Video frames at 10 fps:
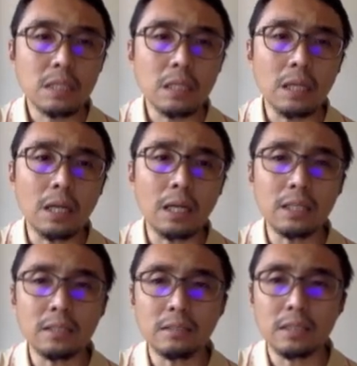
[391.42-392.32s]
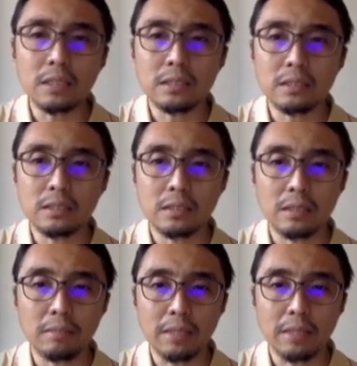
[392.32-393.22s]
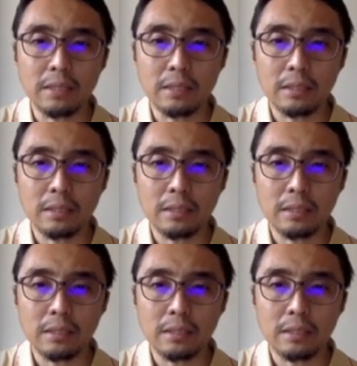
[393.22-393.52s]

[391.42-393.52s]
I3 is the start button.